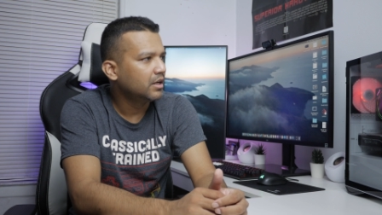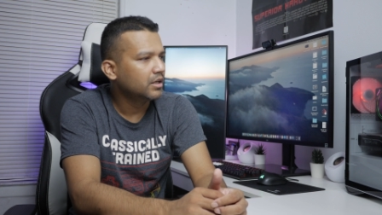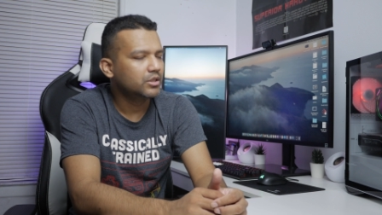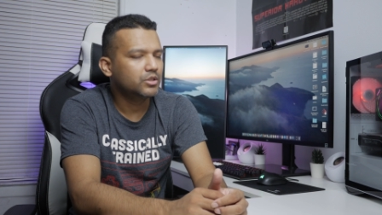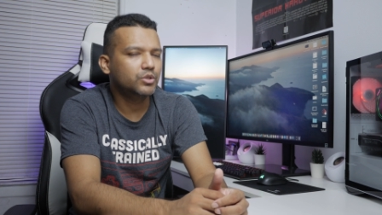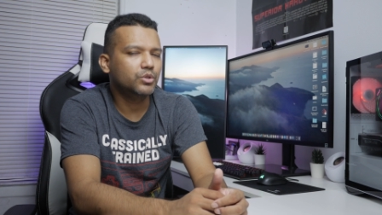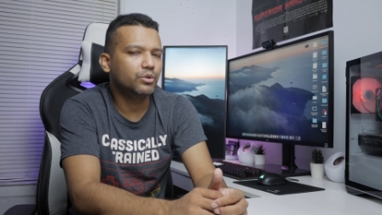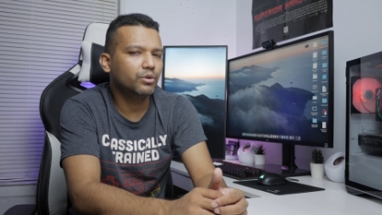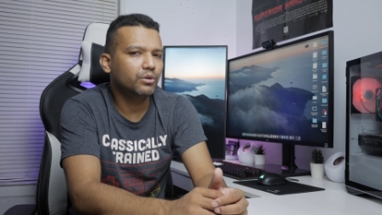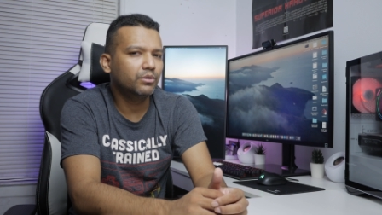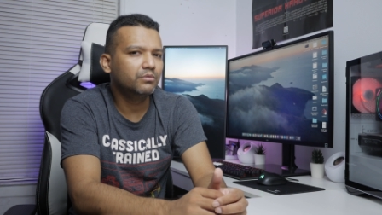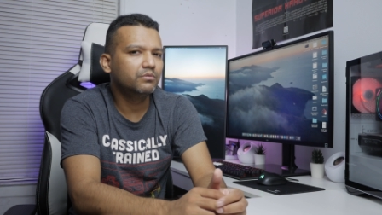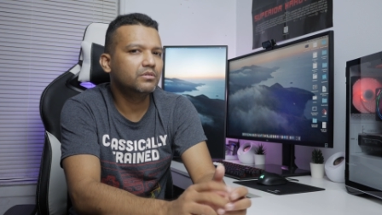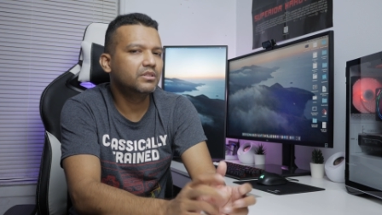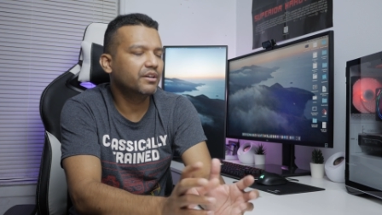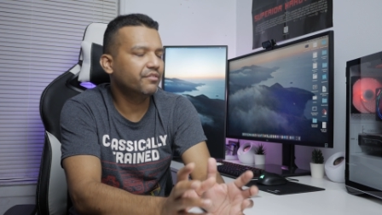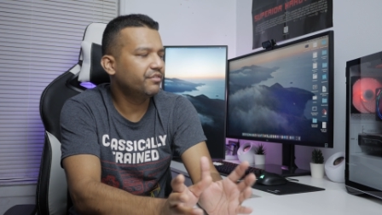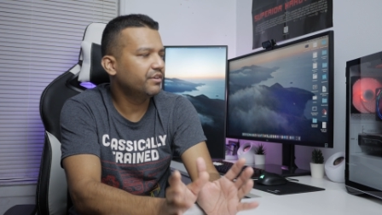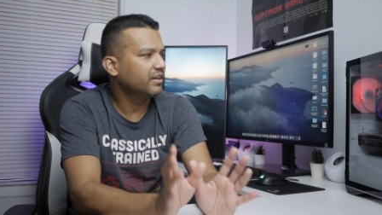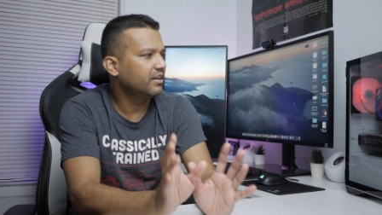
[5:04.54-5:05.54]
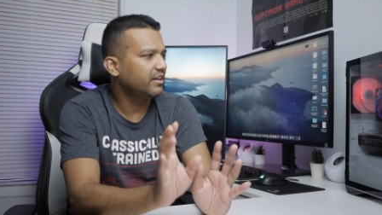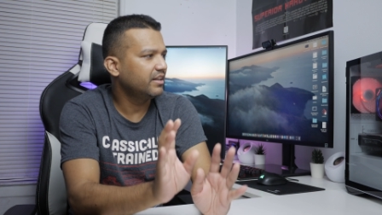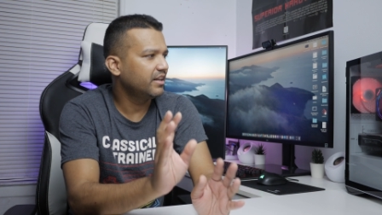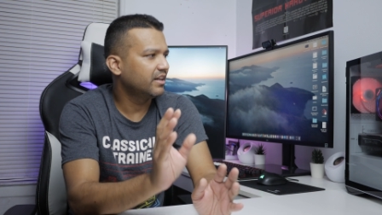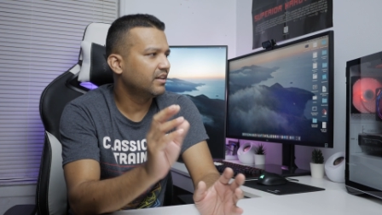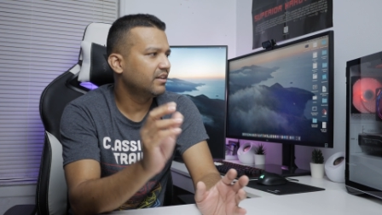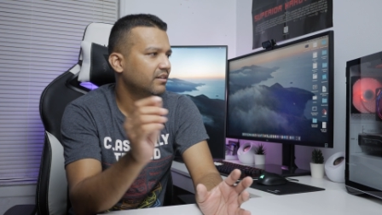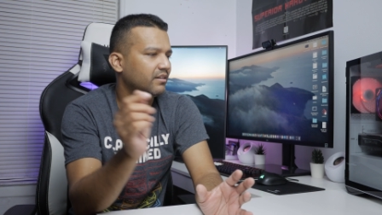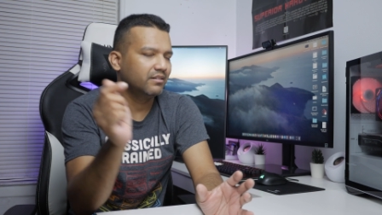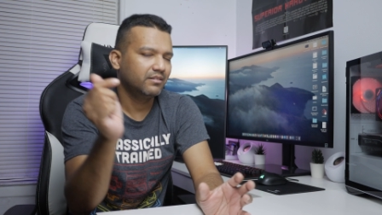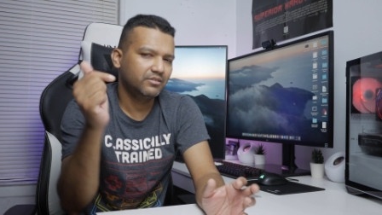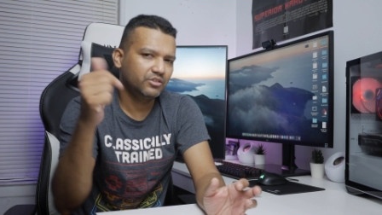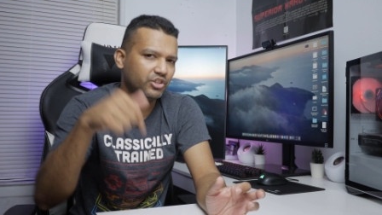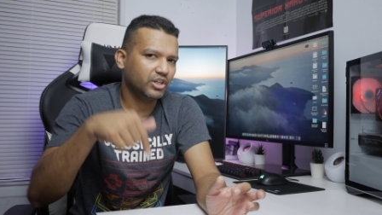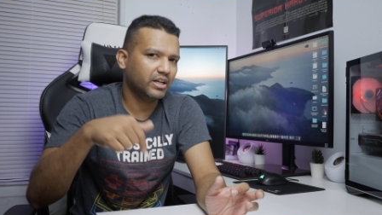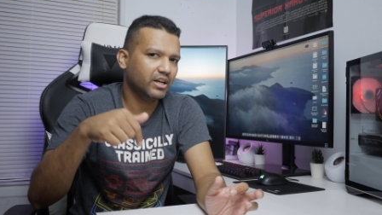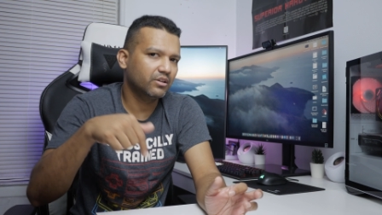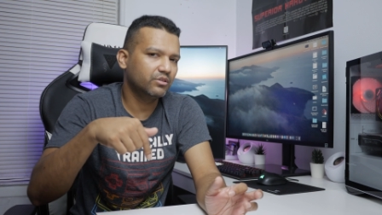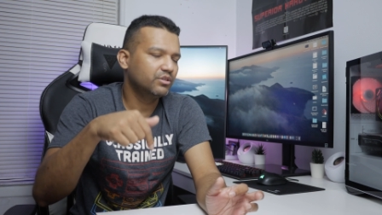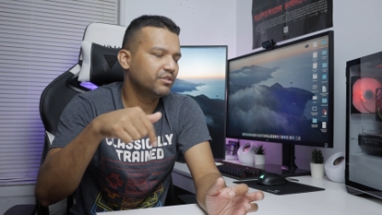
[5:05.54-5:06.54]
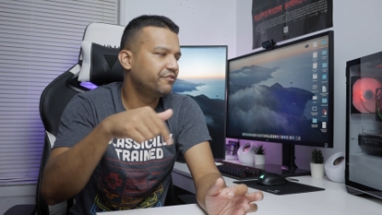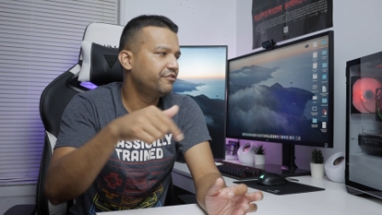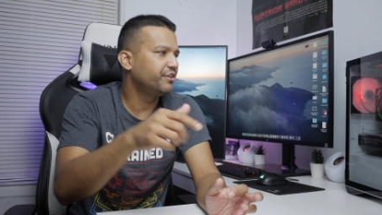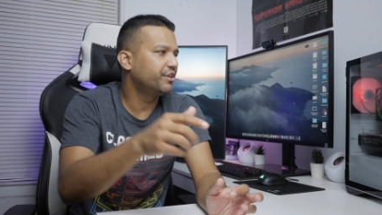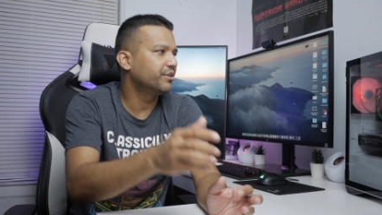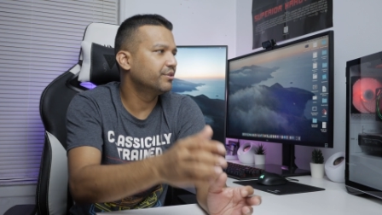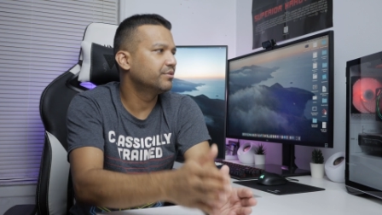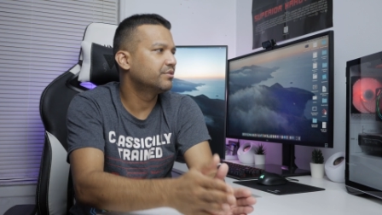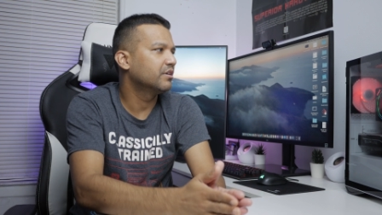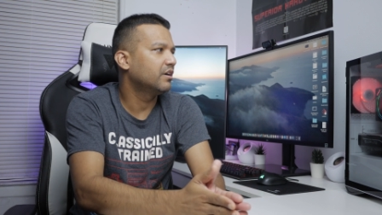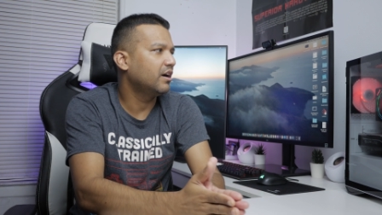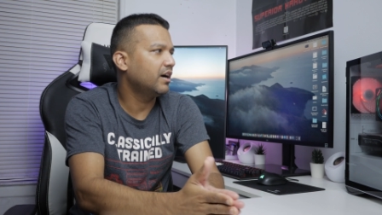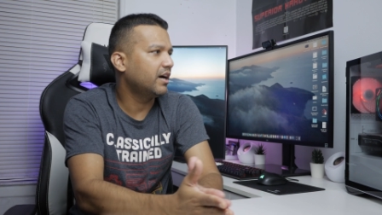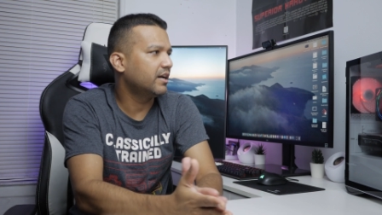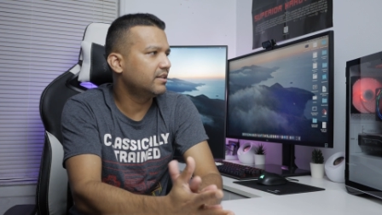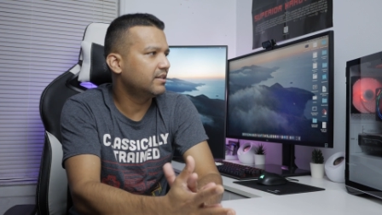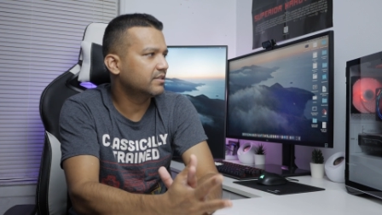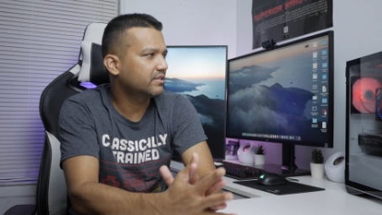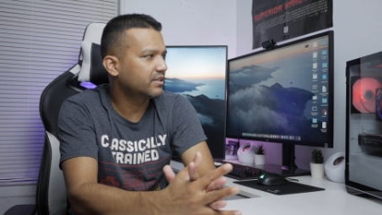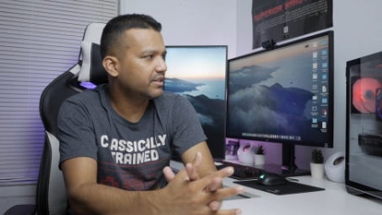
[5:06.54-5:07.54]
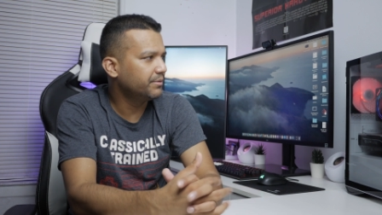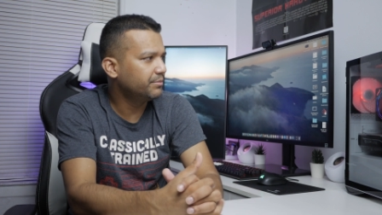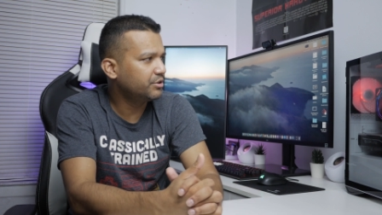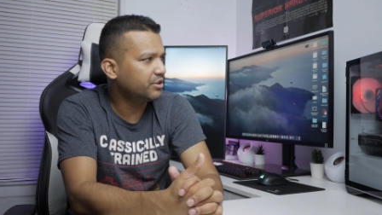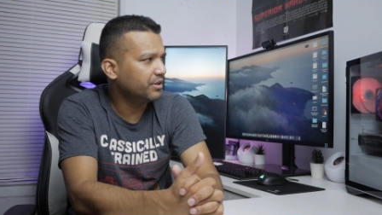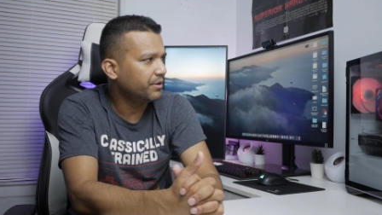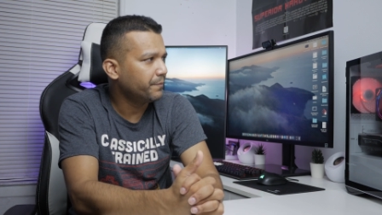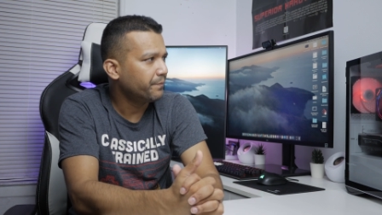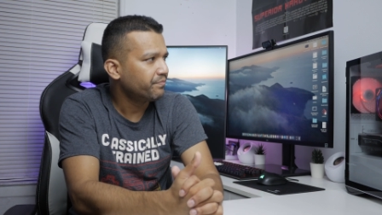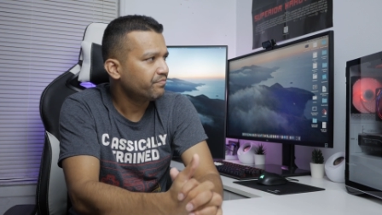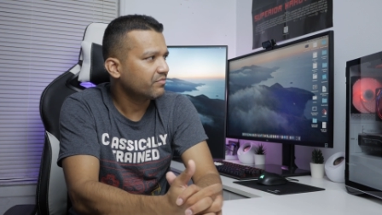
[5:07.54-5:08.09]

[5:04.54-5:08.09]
So definitely check out the videos uh, description.